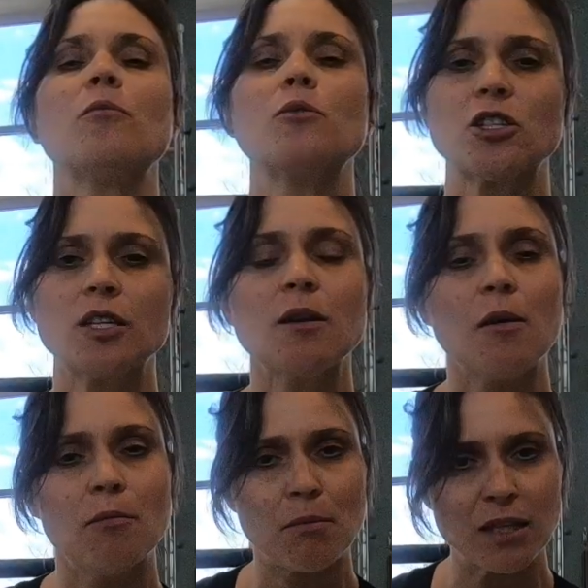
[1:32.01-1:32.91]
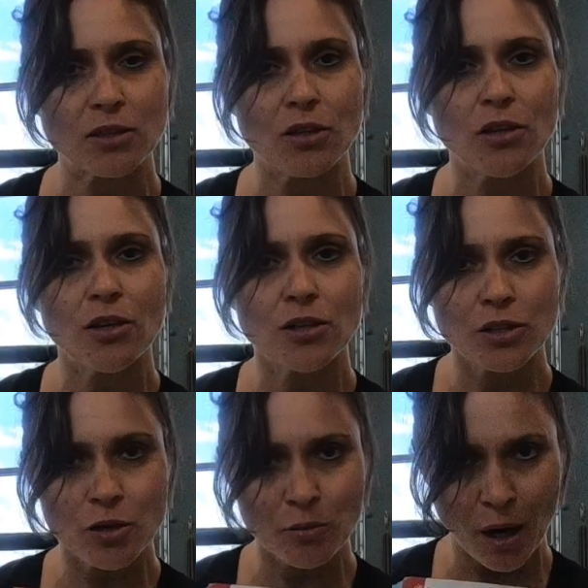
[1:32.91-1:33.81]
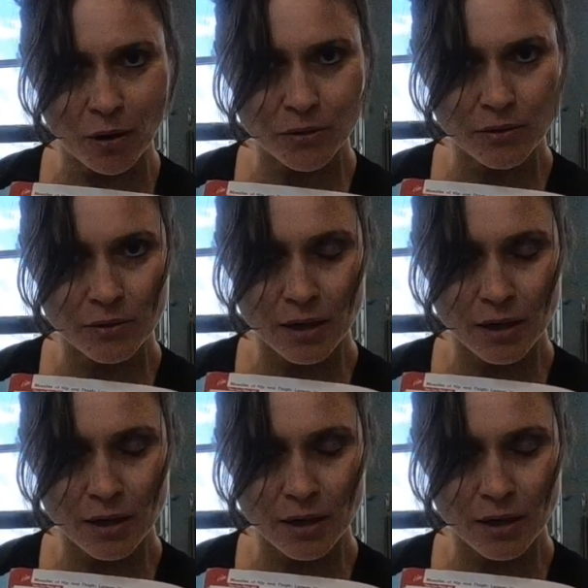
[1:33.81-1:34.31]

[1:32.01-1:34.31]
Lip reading: which is muscle to bone,